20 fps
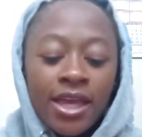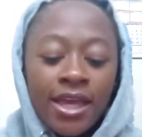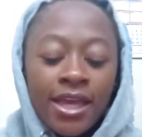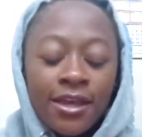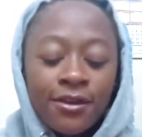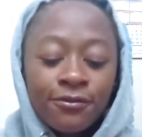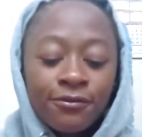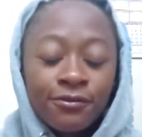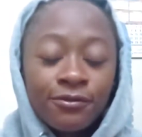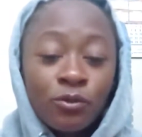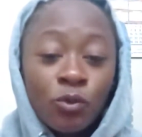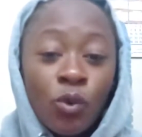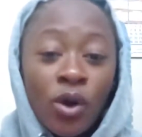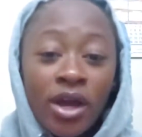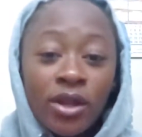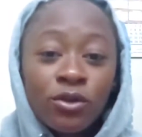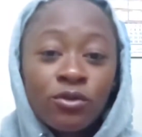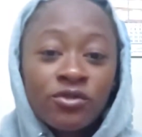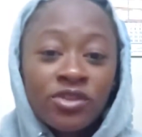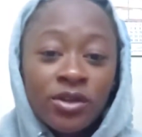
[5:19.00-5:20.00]
if
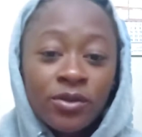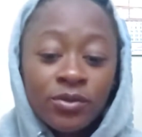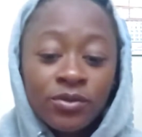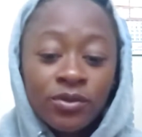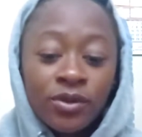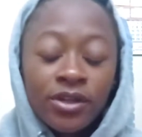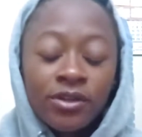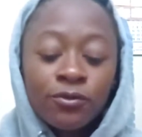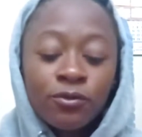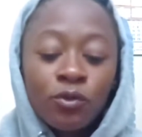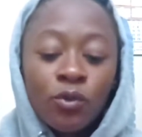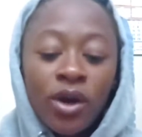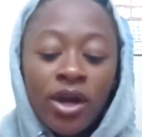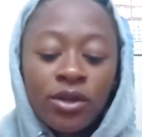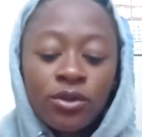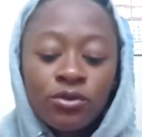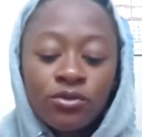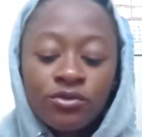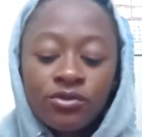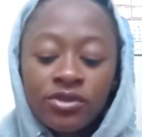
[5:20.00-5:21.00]
one of the if
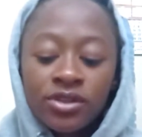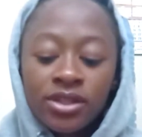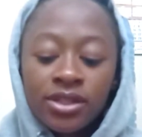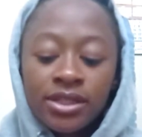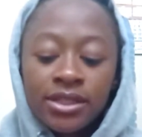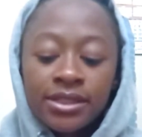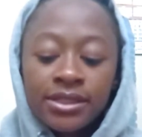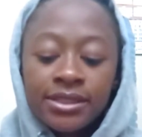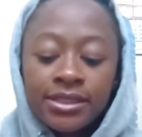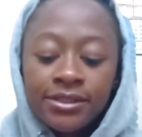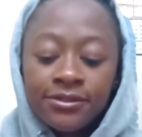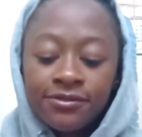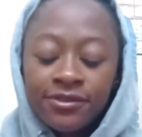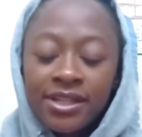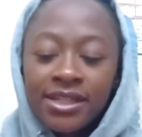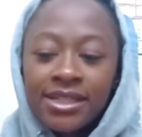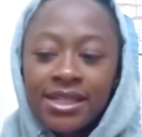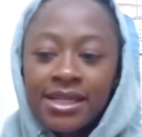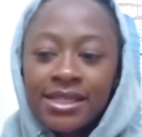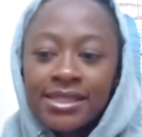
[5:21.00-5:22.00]
one of the
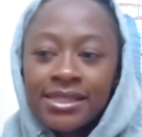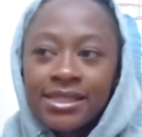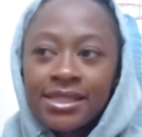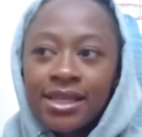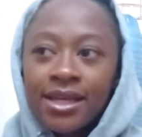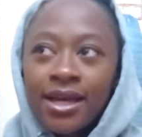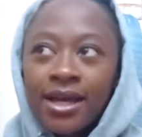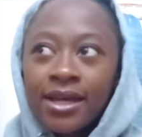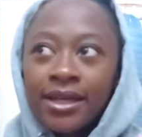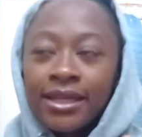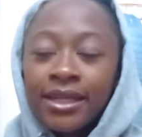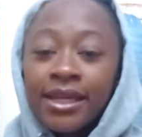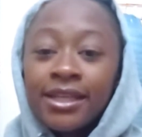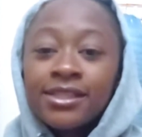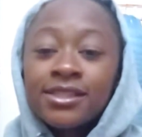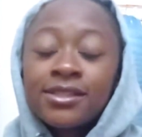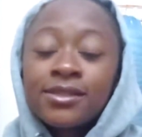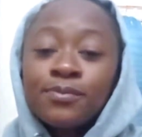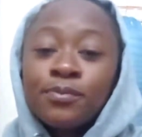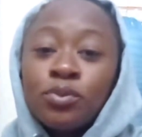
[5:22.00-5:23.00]
defenders uh,
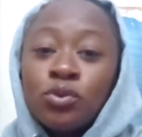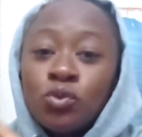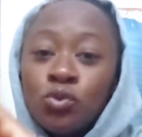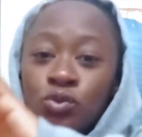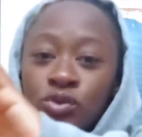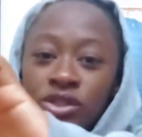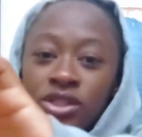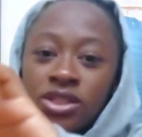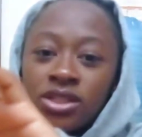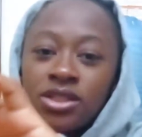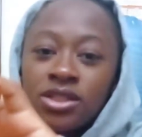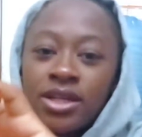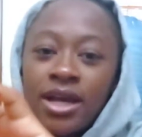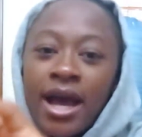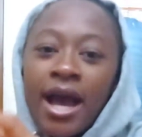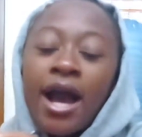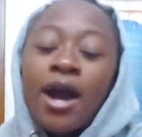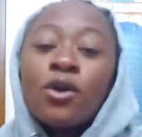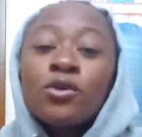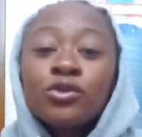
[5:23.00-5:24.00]
gets pulled
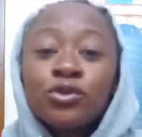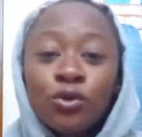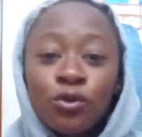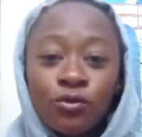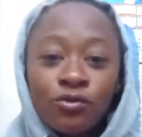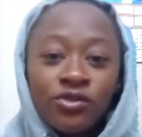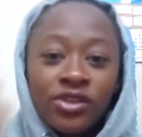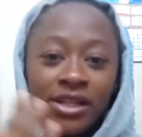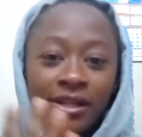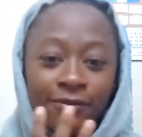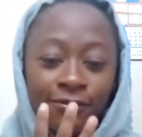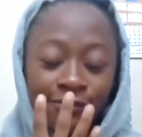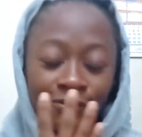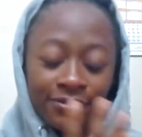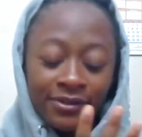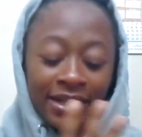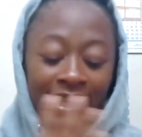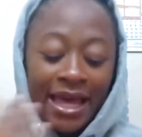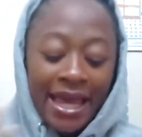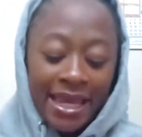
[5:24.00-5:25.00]
out of the
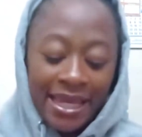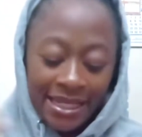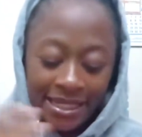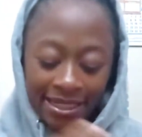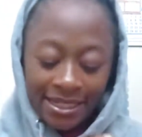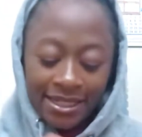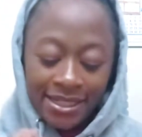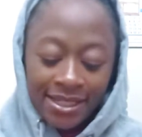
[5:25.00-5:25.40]
line,